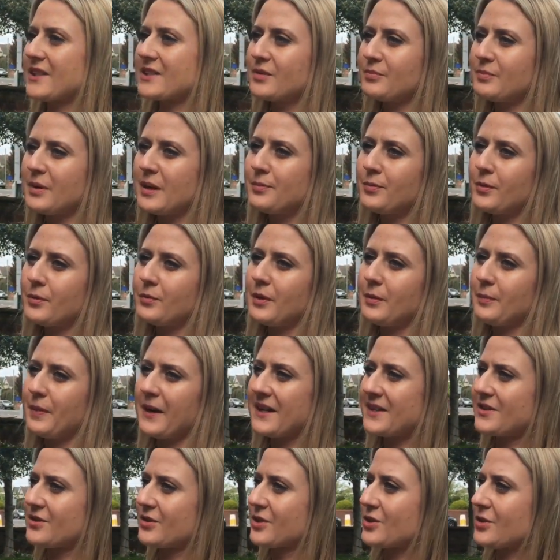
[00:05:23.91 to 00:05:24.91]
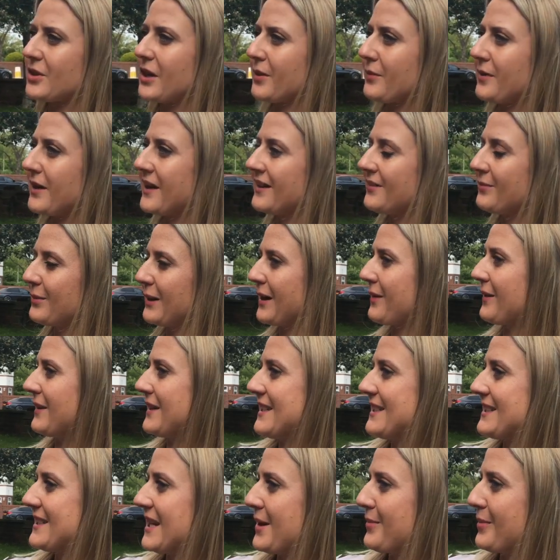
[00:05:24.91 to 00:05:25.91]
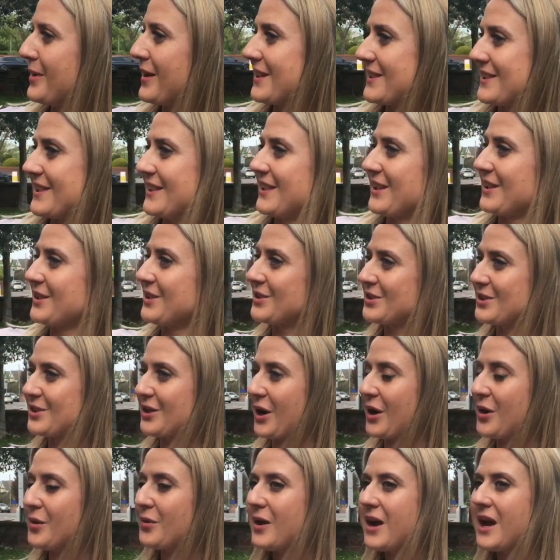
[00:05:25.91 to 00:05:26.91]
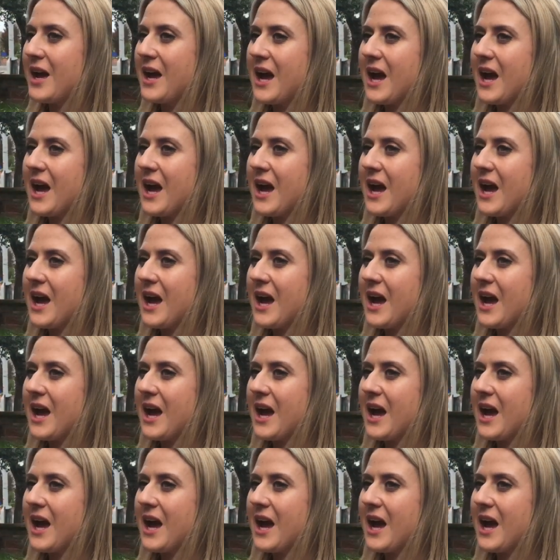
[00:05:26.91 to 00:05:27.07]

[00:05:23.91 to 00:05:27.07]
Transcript: Some people will pedal straight away without any stabilizers and they just go,